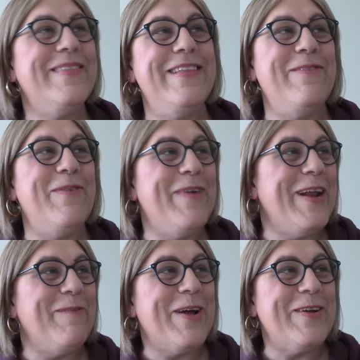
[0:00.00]
never mind,
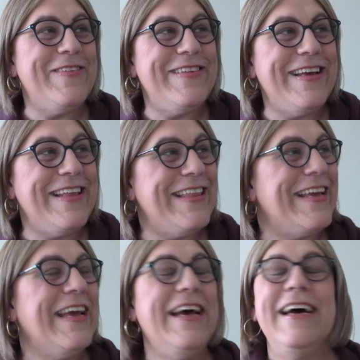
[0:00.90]
I'm not going to say
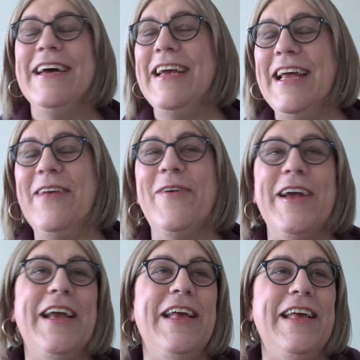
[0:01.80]
anything.
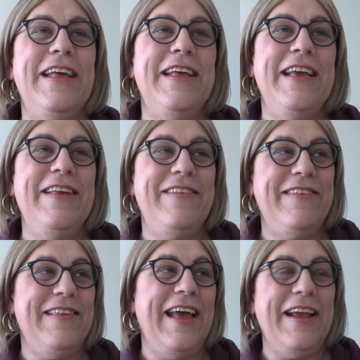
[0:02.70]
Anyway, it,
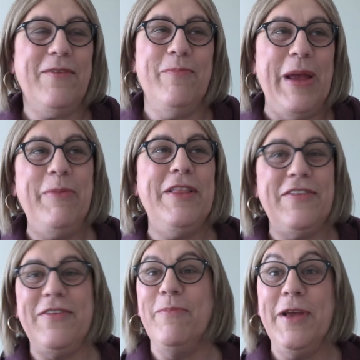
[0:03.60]
he's like, maybe
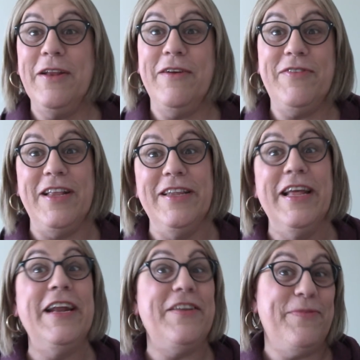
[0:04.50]
this will be enough to
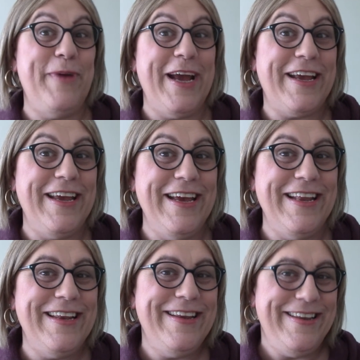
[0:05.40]
let us back in.
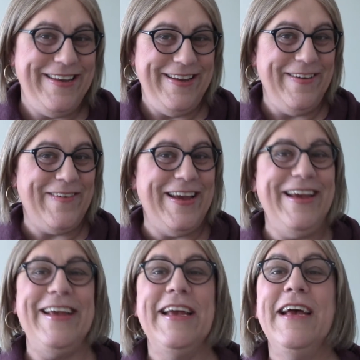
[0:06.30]
Okay.
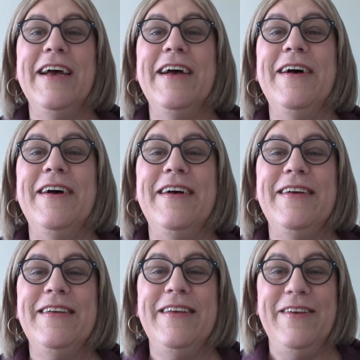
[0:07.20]

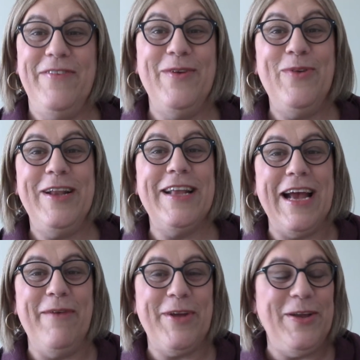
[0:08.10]
If you read the
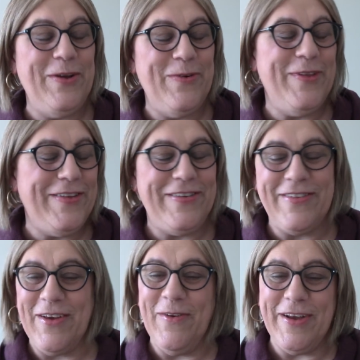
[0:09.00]
comic, you know where this is
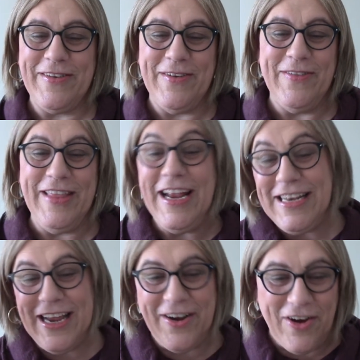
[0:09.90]
going. So they
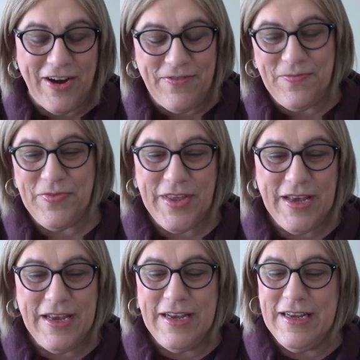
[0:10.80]
take off.
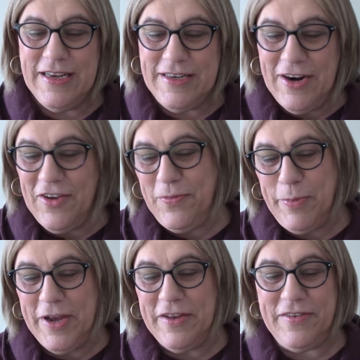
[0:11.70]
Daryl's
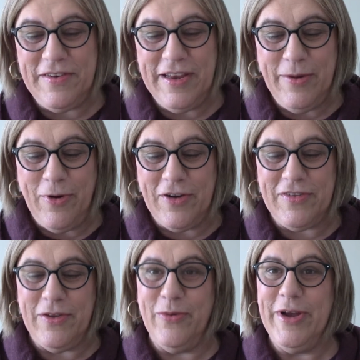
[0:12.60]
pissed. He walks
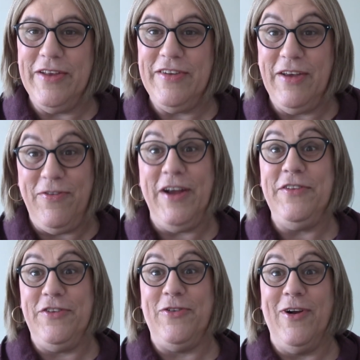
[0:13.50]
a little ways. He
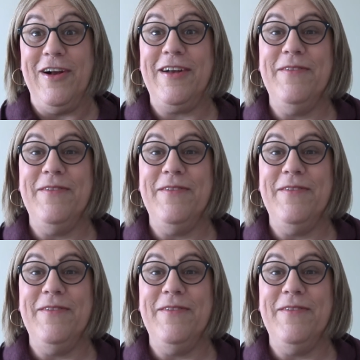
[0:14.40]
finds a truck.